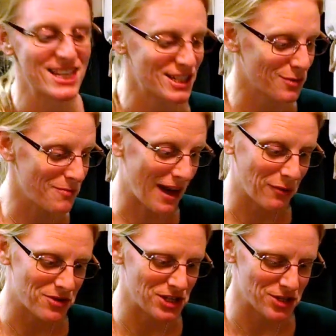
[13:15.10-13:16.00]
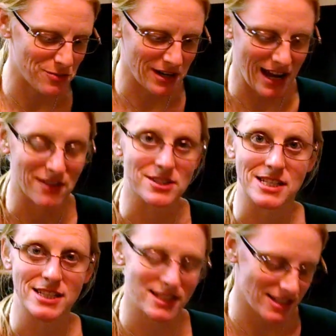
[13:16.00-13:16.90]
So we're back with gingerbread
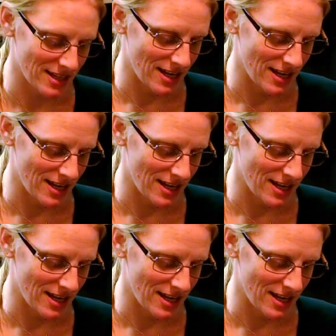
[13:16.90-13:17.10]
houses.